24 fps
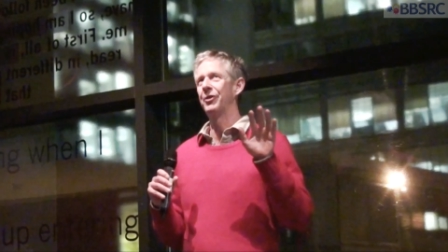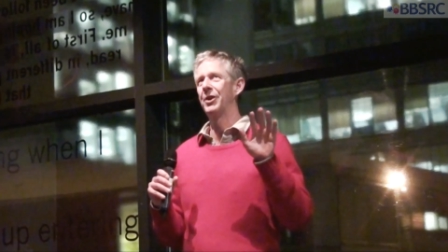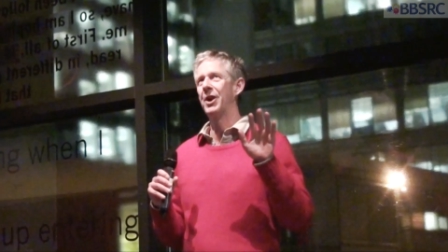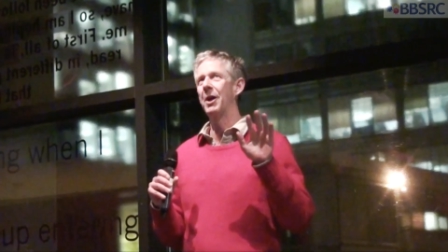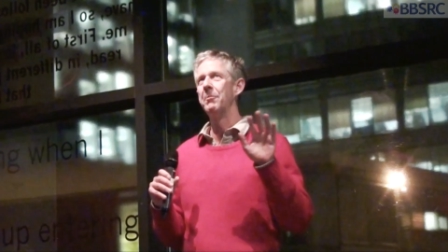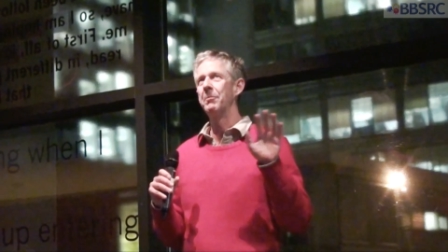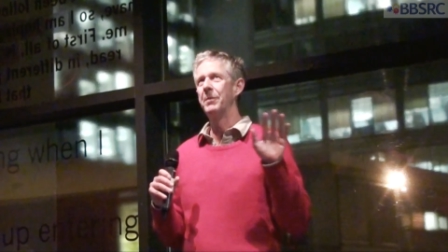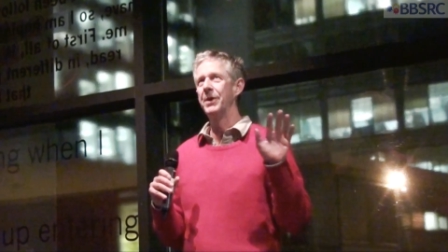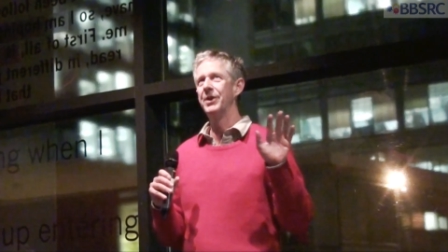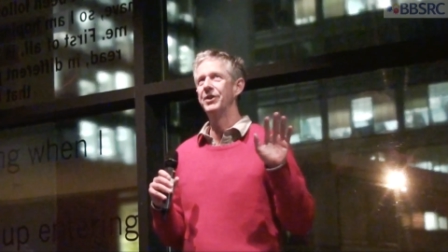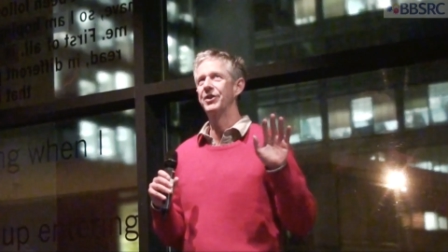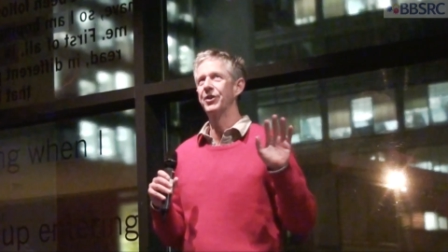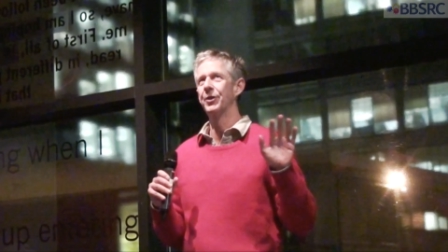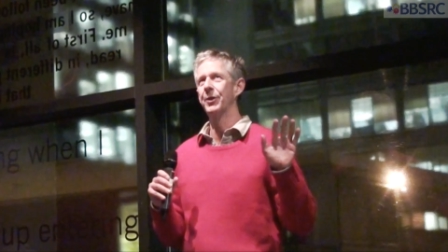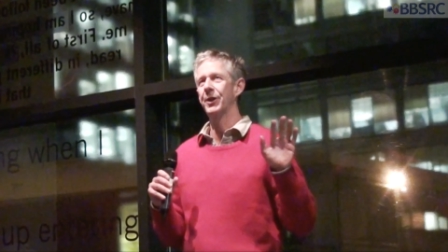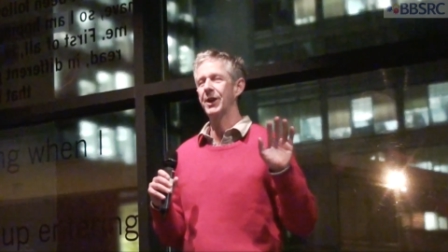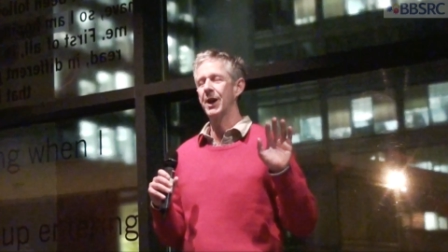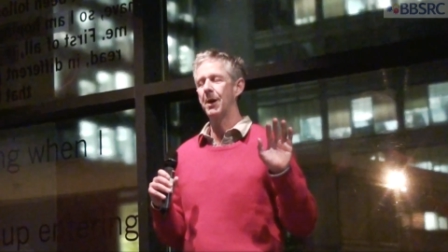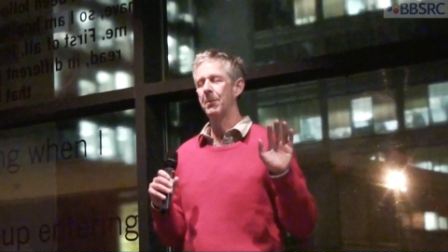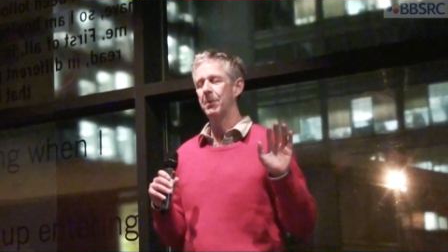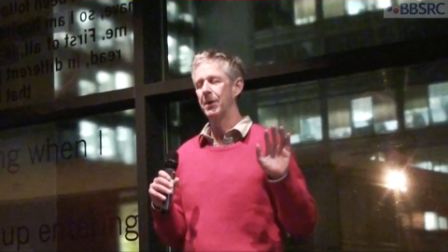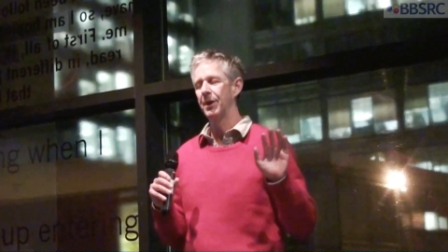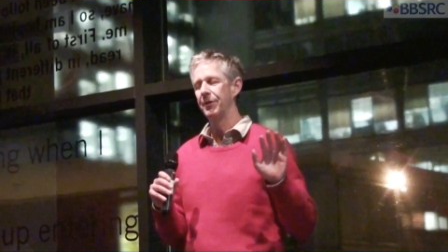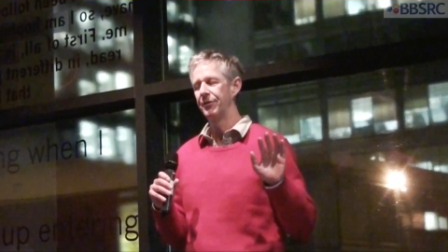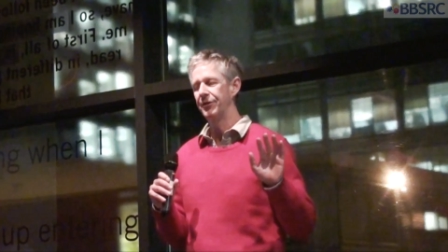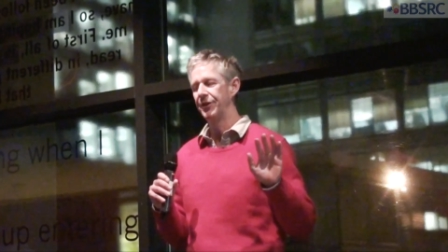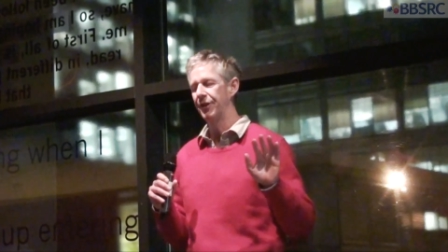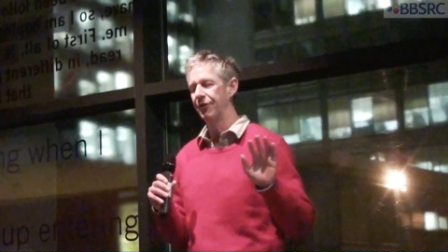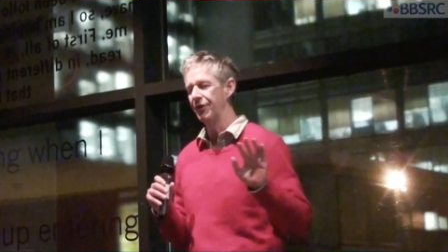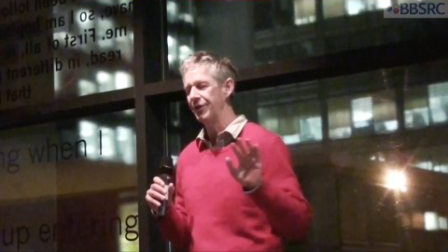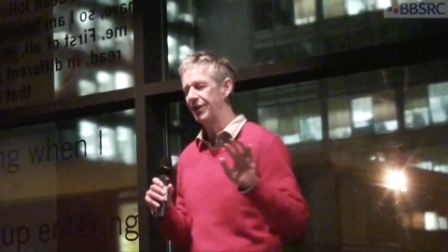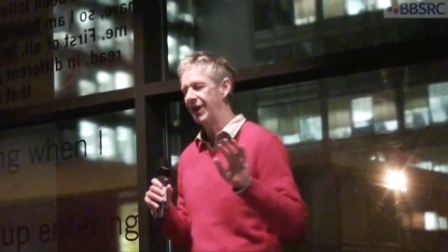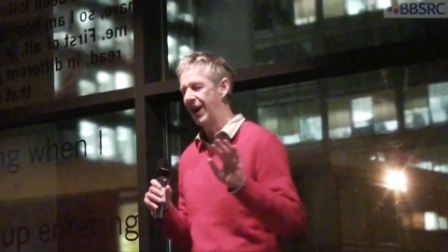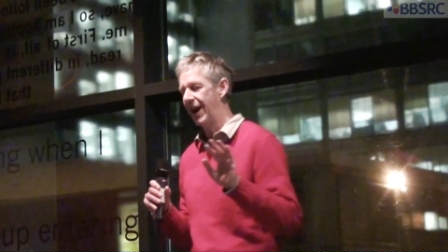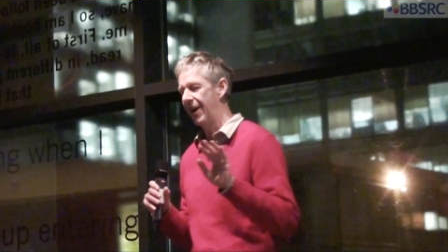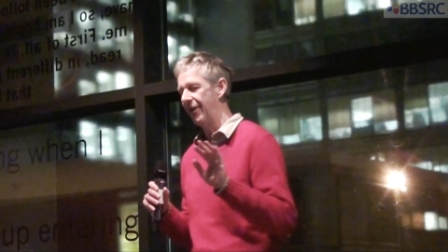lump into a couple of
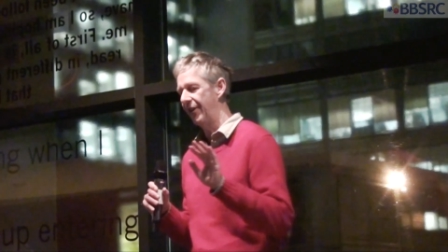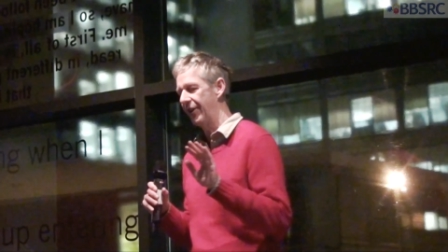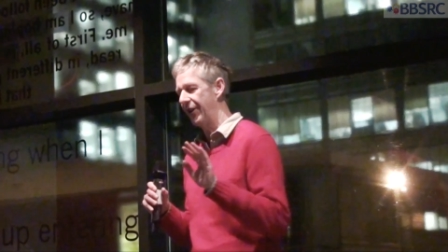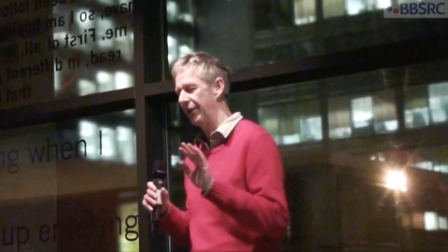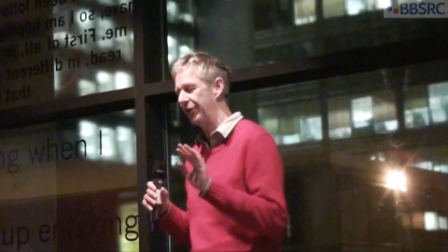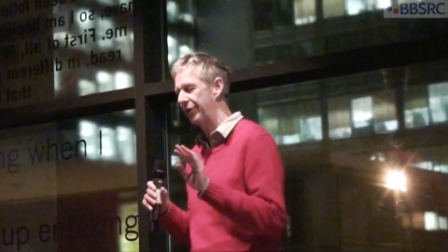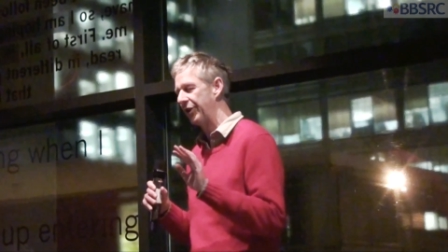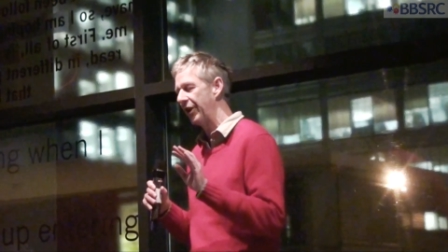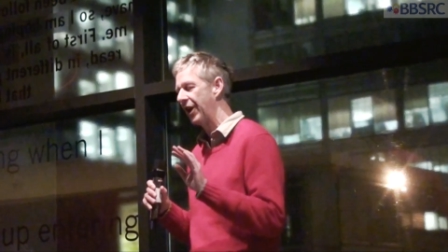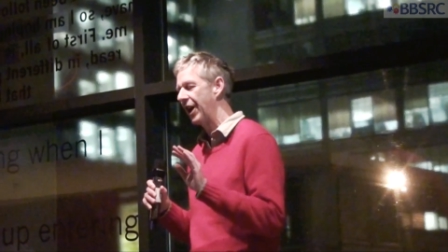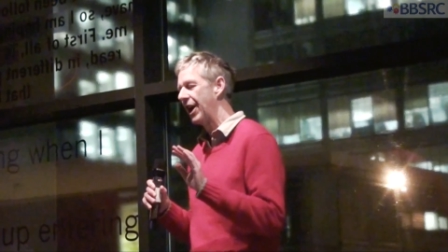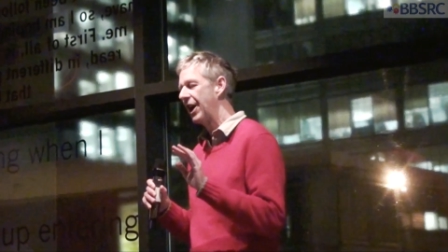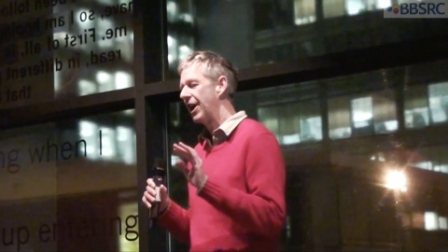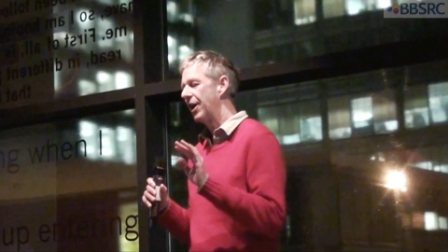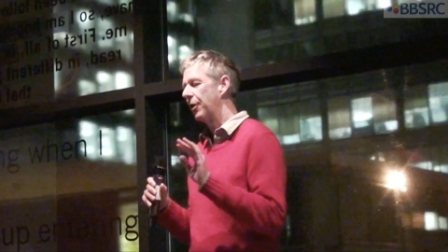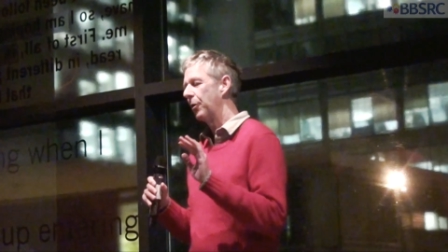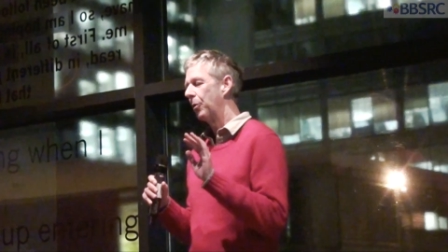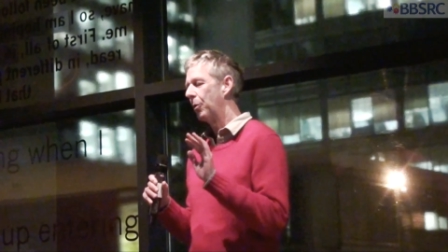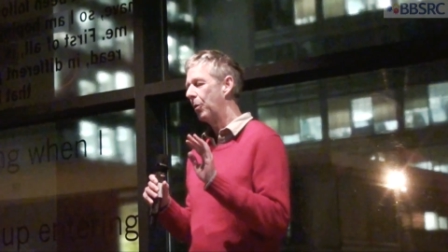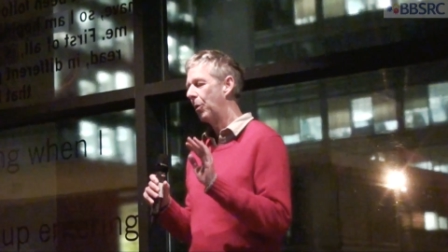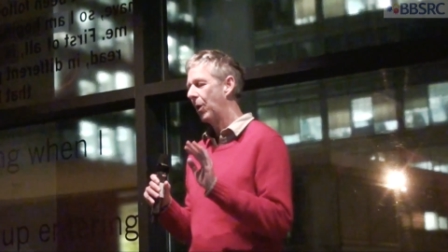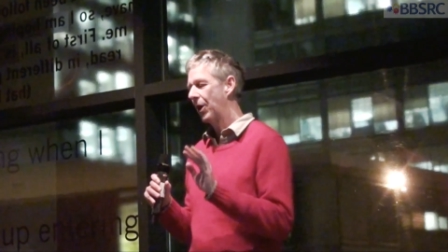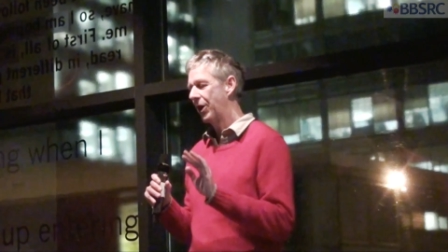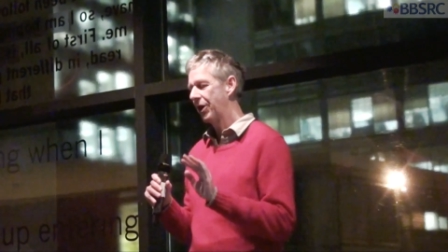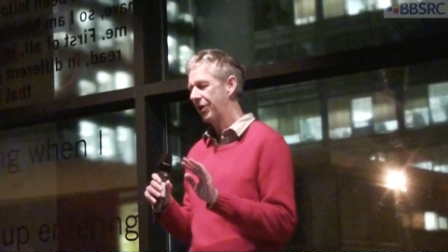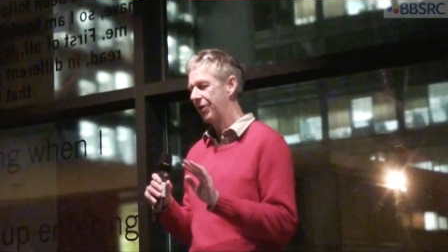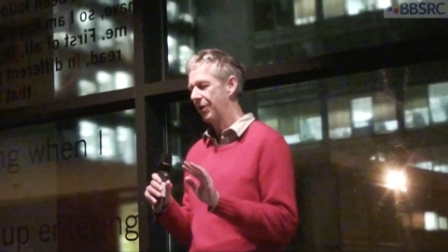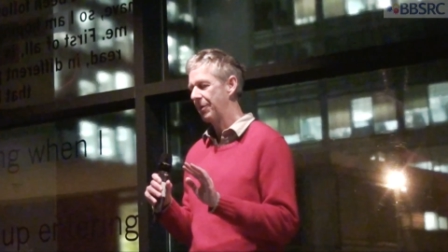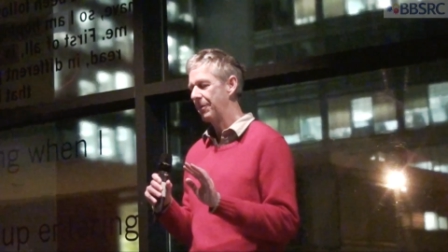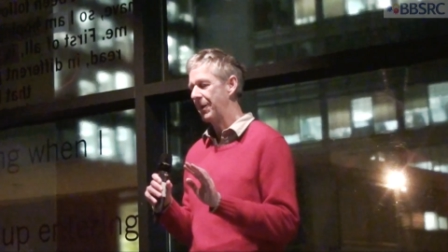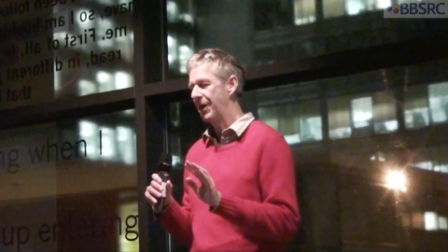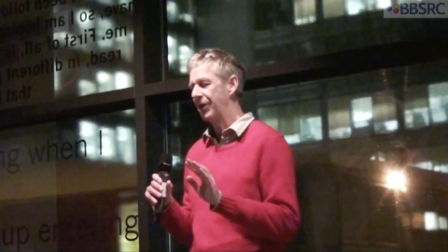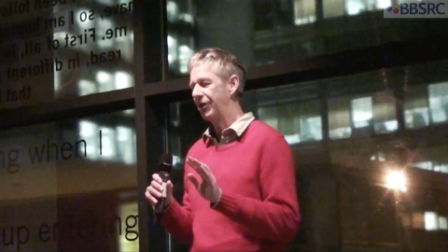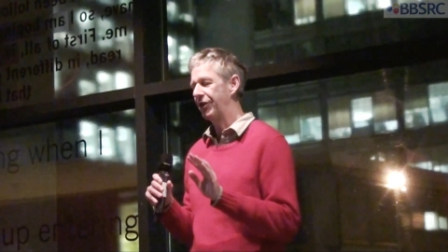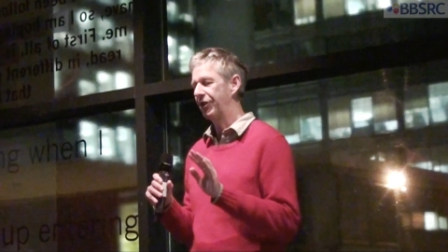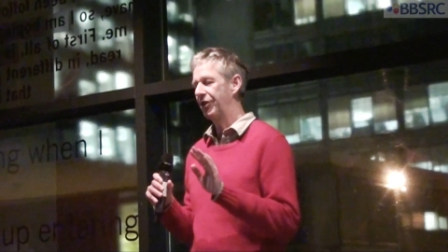different areas. One of
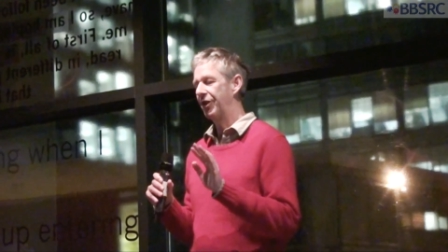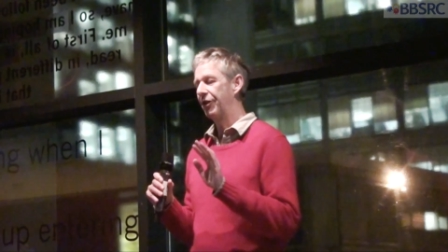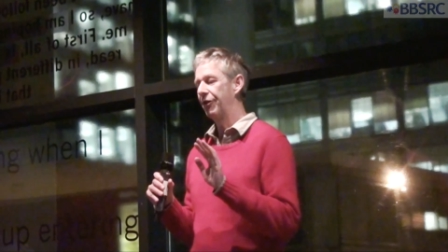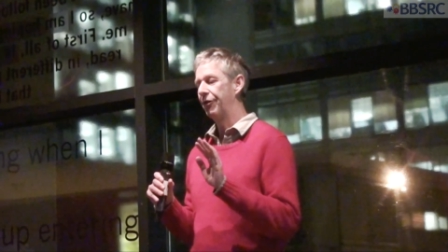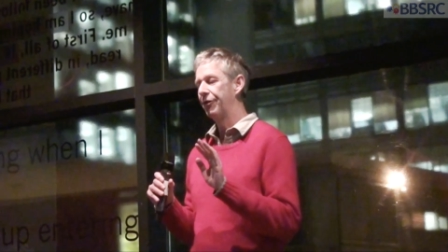them is the